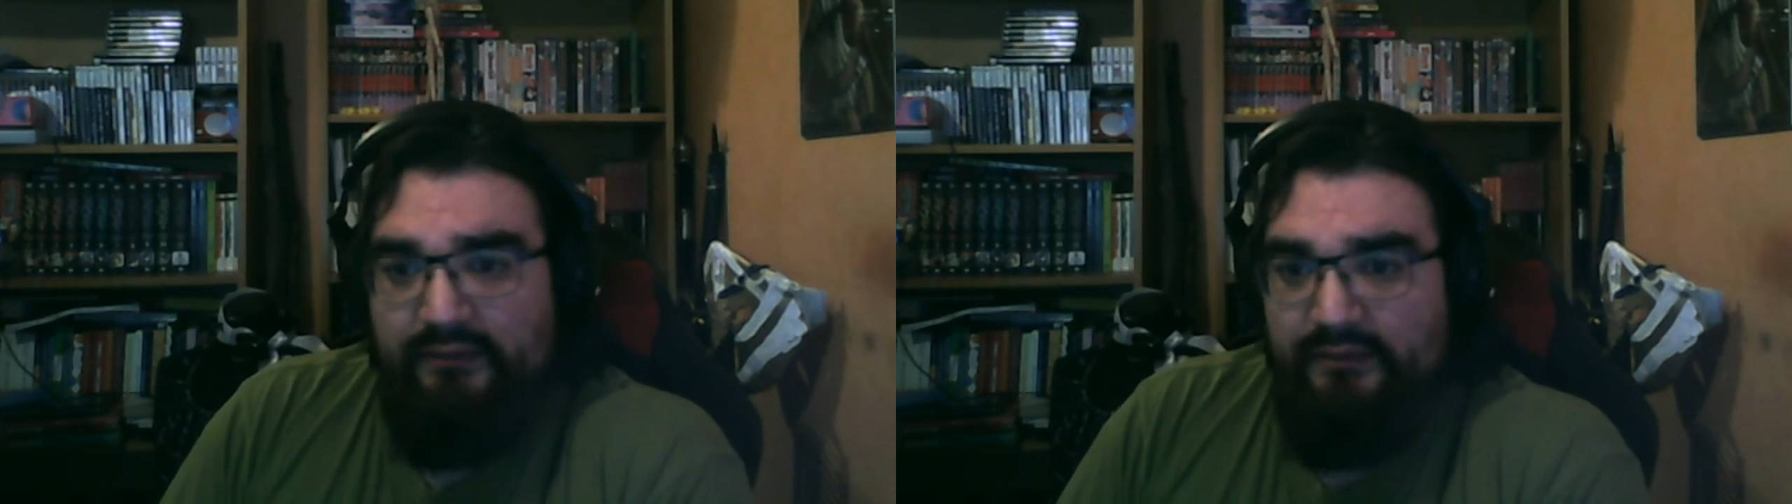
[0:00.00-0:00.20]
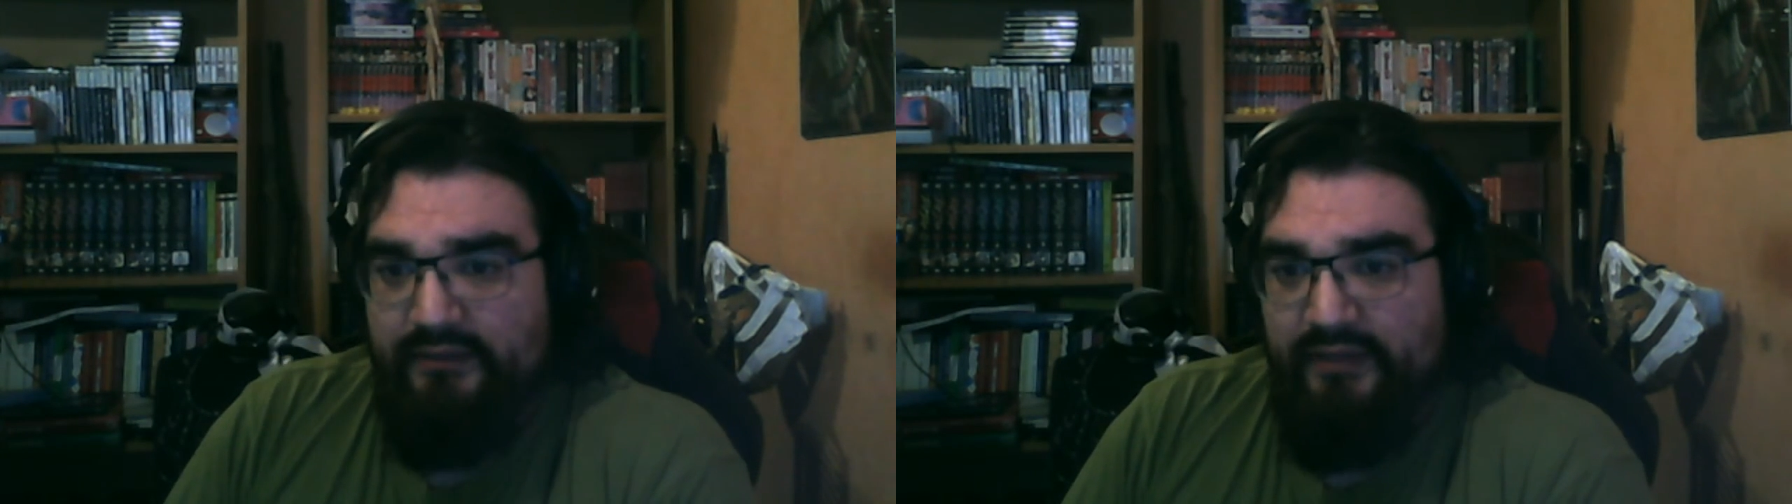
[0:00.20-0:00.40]

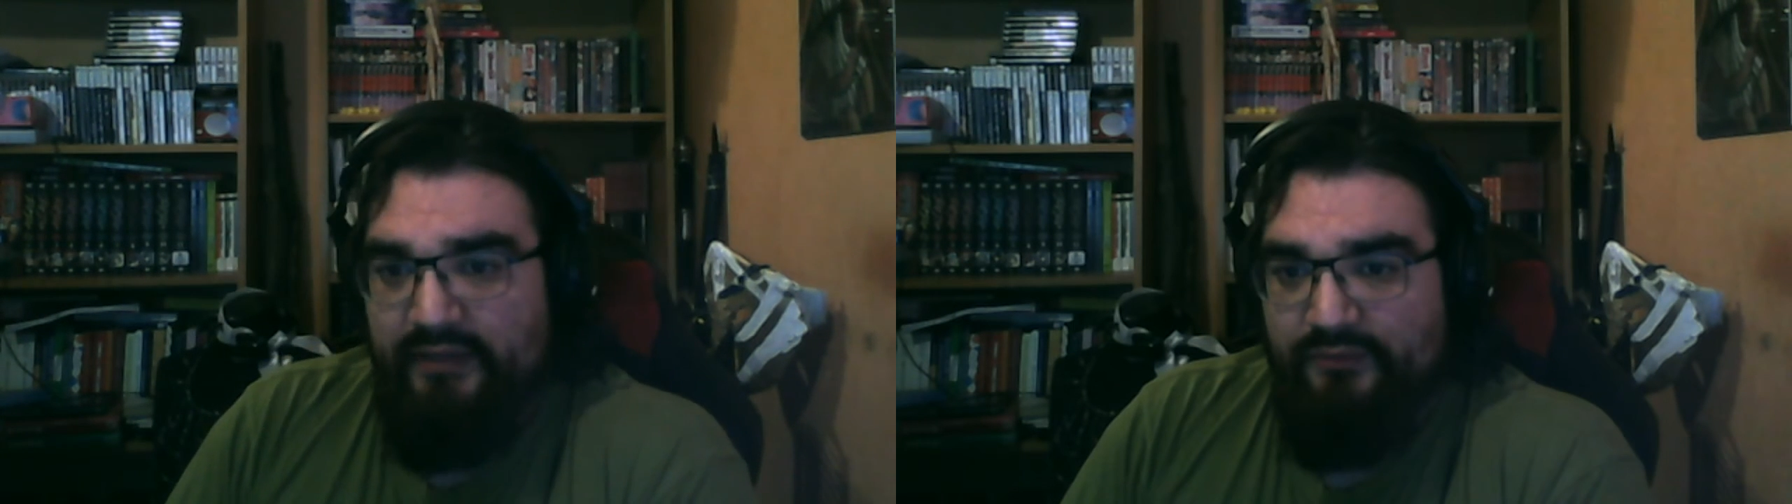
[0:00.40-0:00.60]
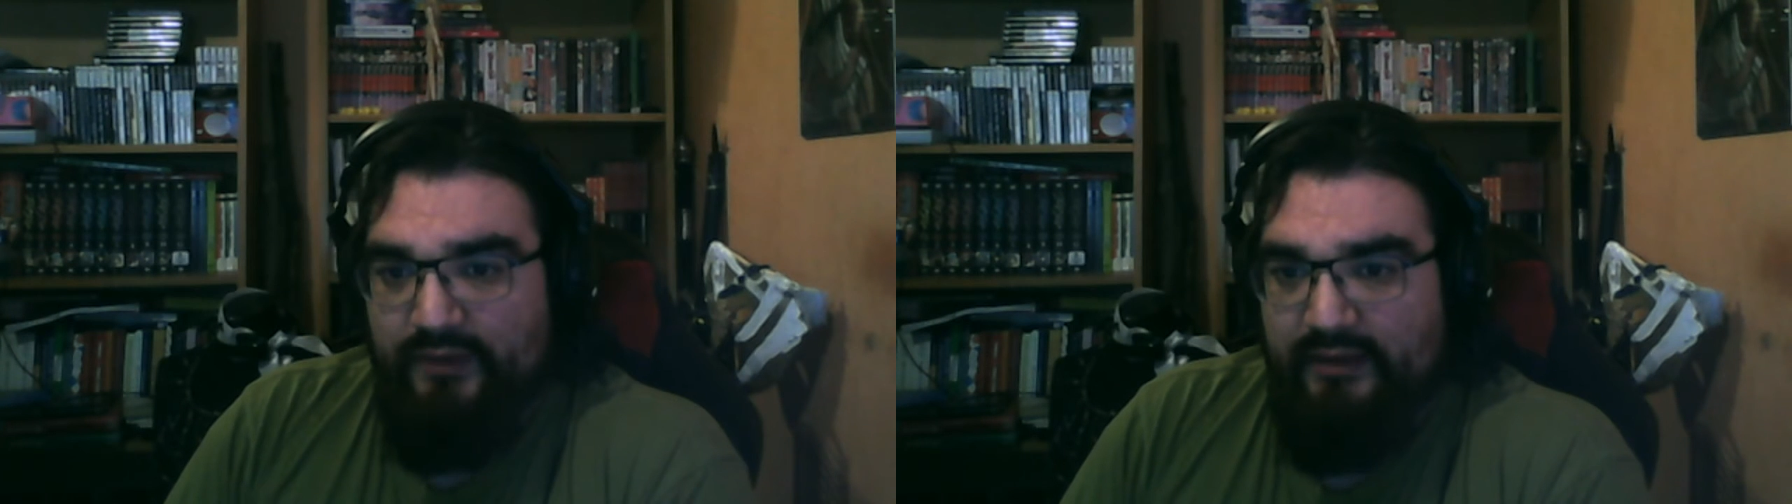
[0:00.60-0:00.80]
then
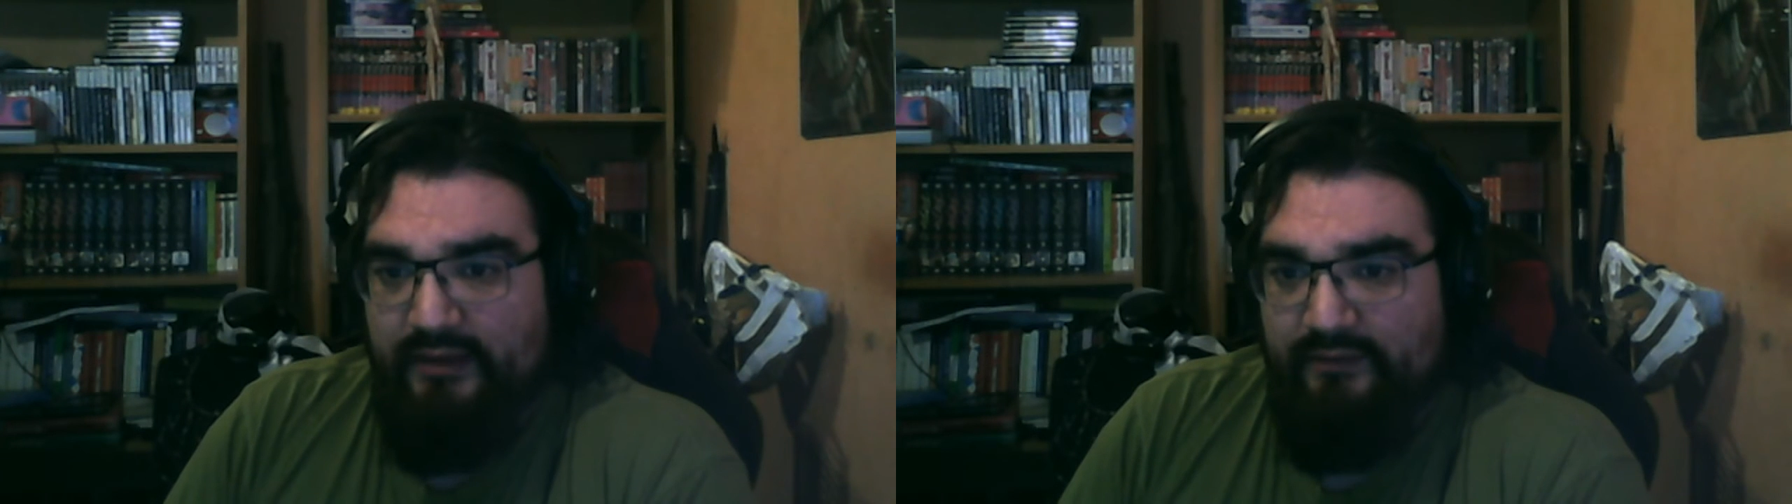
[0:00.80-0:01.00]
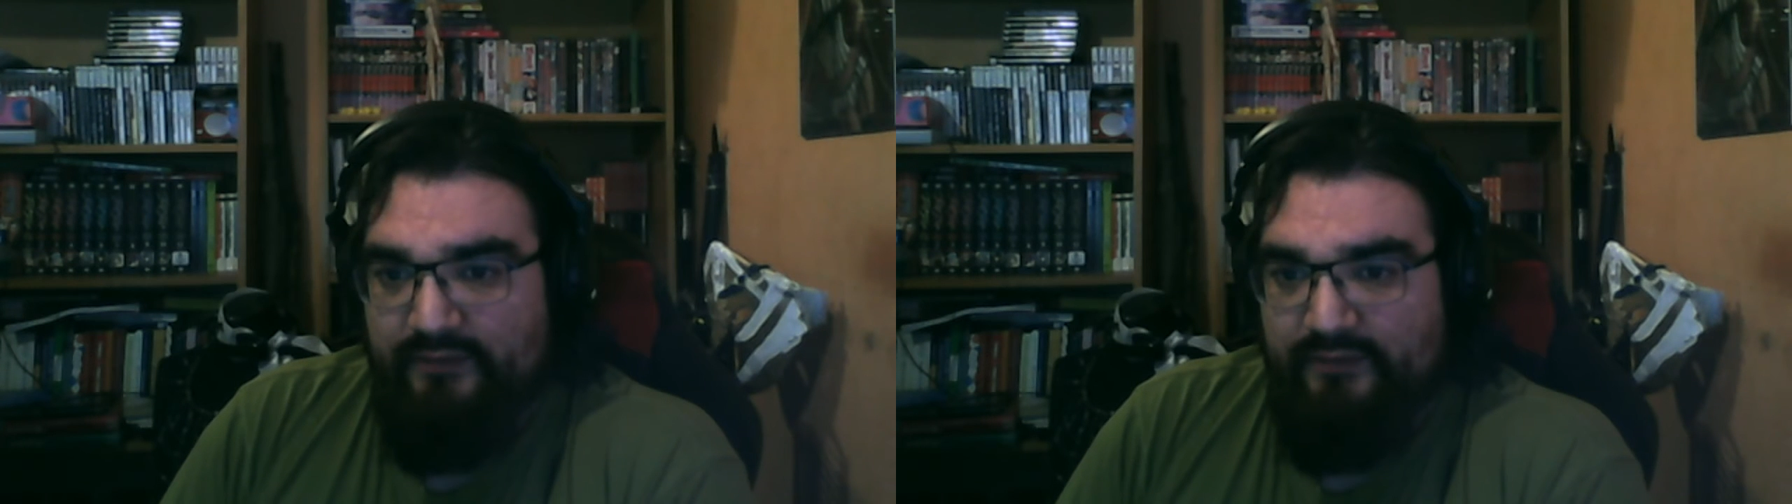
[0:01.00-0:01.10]
you have,